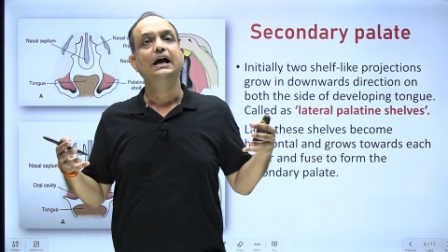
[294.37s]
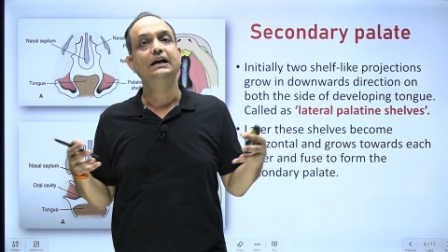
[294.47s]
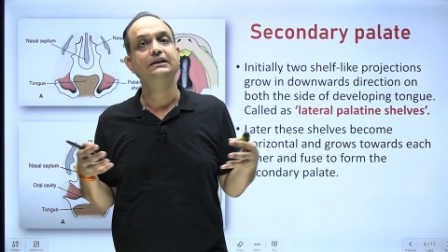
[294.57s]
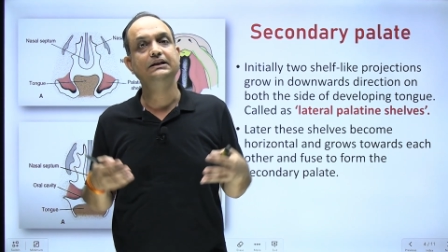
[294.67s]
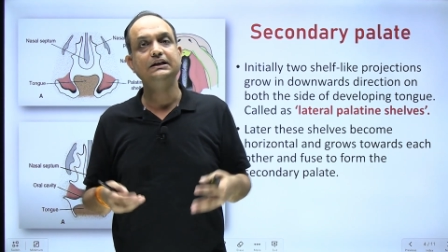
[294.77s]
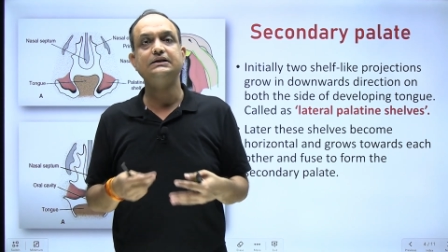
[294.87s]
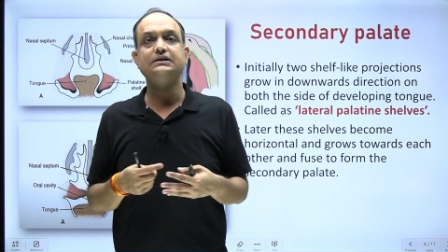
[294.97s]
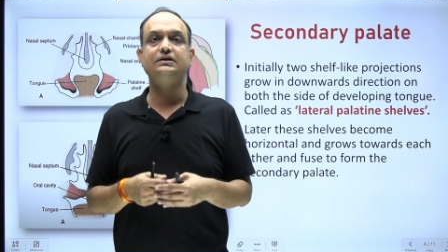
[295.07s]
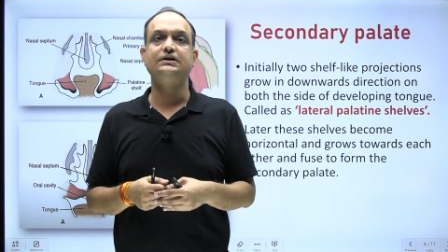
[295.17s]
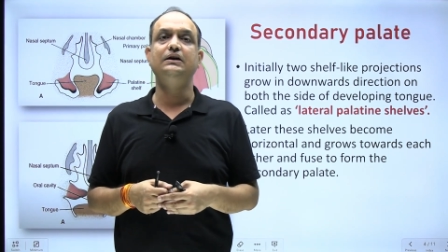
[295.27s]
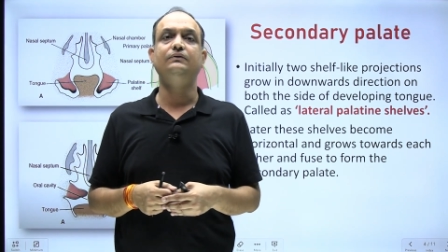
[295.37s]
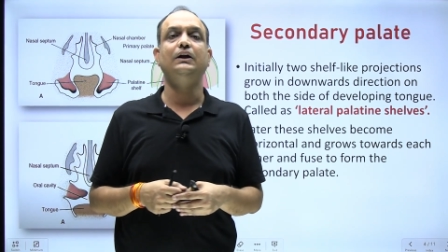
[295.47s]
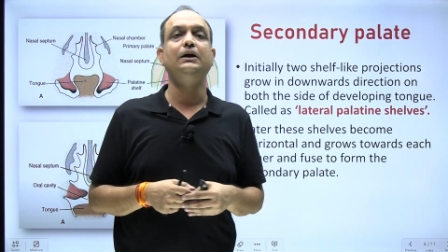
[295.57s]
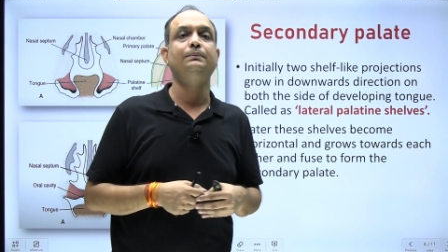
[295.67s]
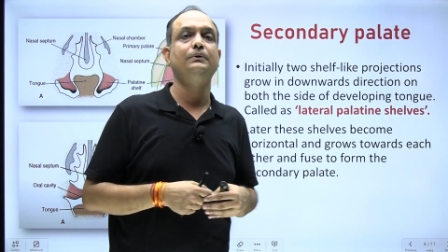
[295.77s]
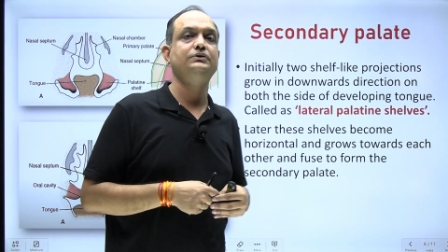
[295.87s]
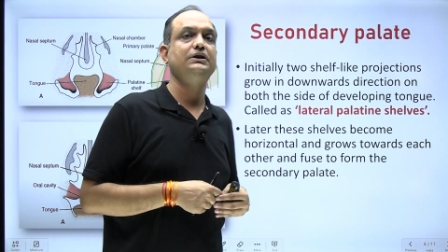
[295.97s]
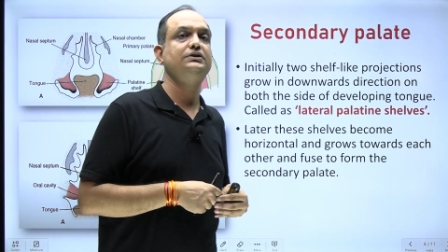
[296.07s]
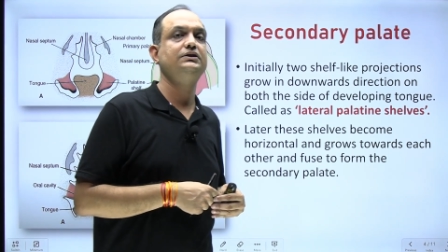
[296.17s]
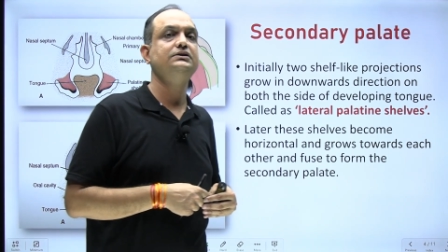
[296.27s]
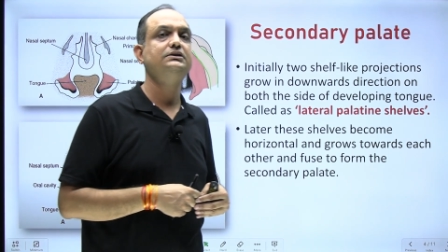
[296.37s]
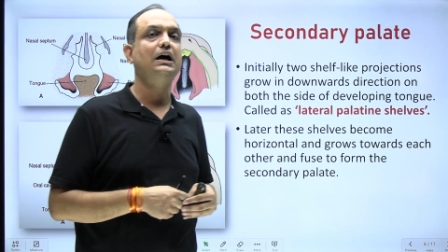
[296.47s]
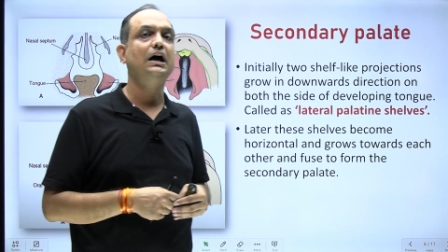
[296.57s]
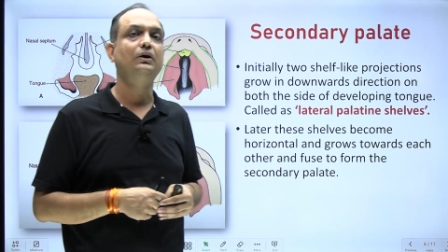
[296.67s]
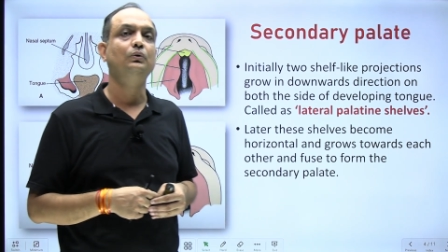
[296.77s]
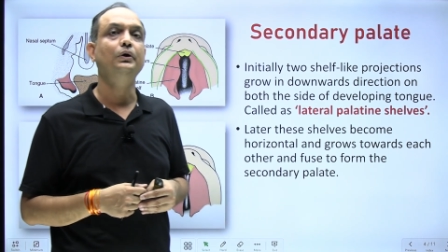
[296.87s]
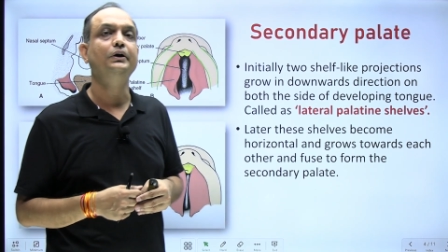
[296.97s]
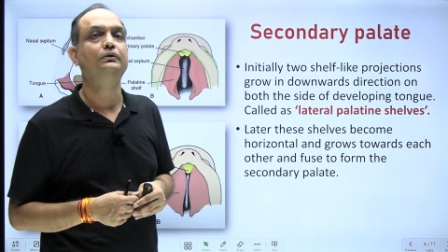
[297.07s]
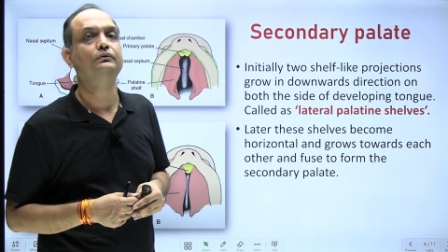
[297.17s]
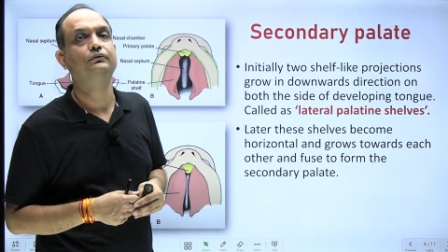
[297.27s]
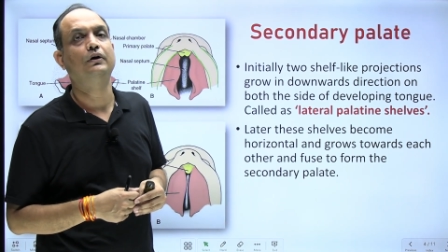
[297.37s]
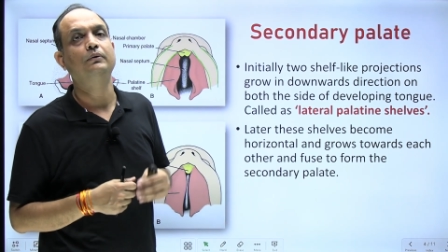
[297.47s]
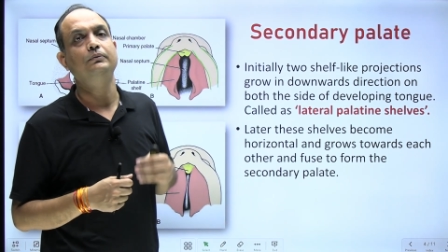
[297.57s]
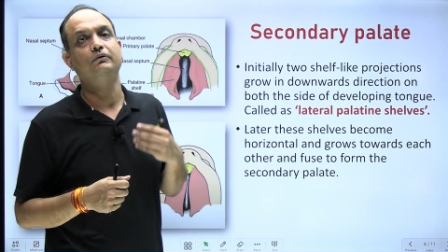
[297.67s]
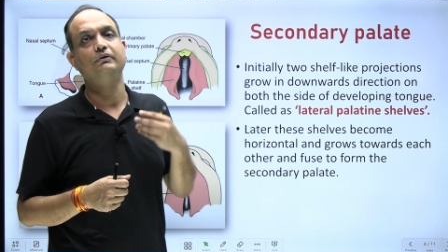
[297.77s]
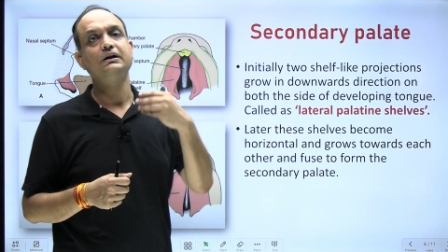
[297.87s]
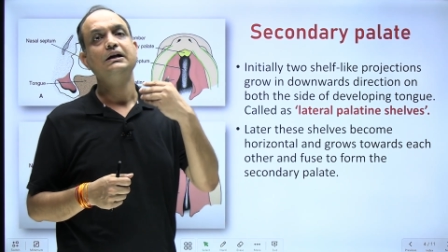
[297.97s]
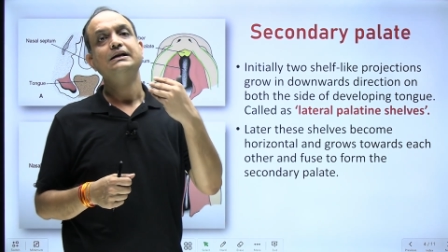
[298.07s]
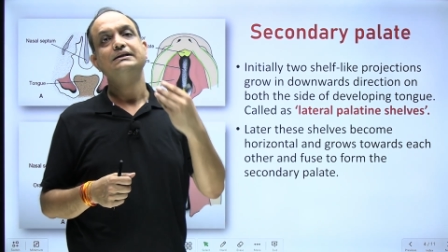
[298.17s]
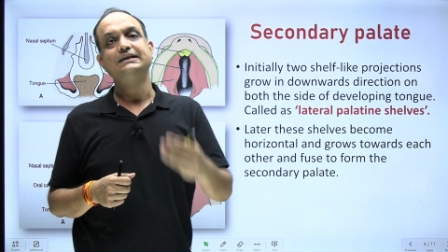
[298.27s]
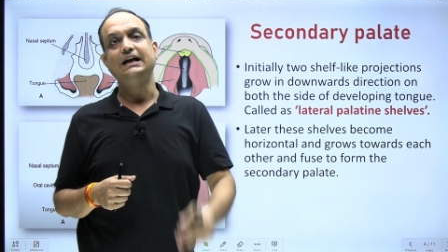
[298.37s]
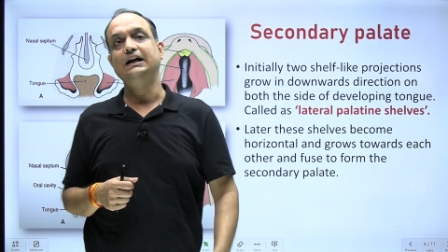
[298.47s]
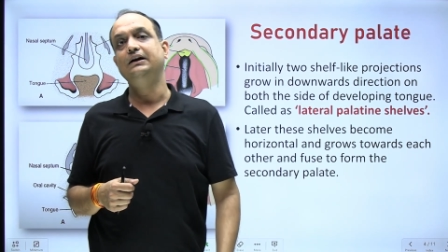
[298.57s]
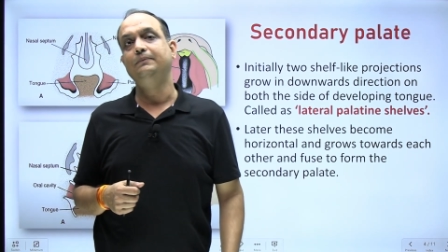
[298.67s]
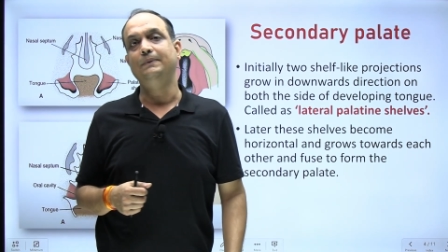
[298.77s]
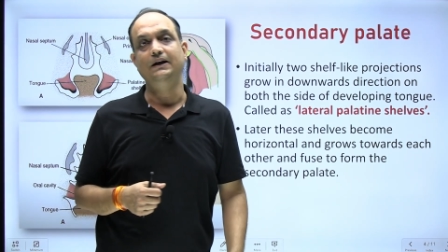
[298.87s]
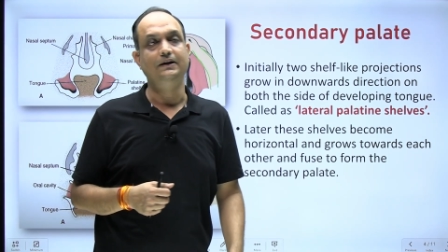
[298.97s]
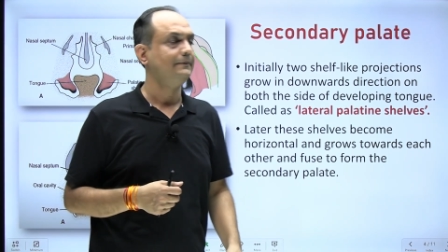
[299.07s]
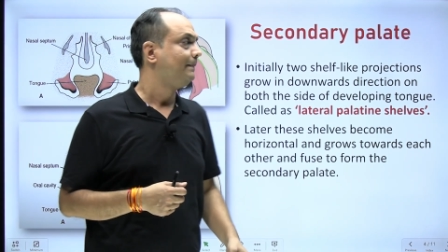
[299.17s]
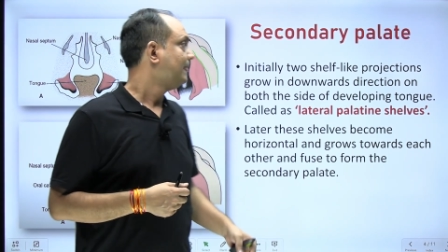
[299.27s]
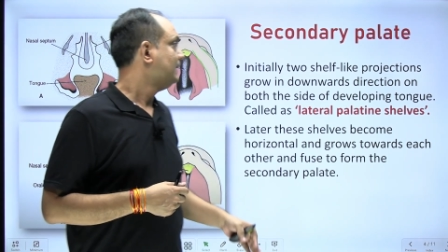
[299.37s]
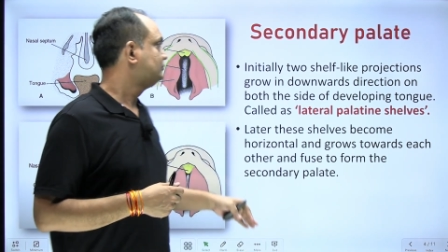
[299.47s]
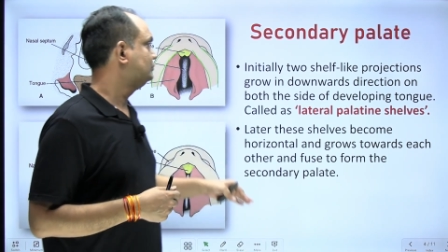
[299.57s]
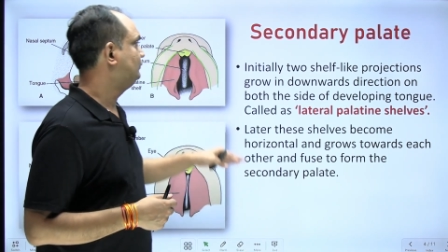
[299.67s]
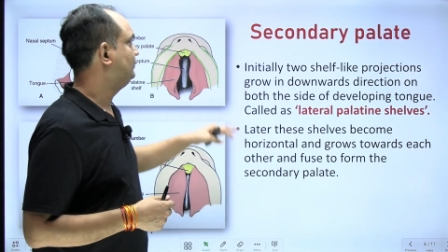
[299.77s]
and these shelf-like projections are going to form your secondary palate. So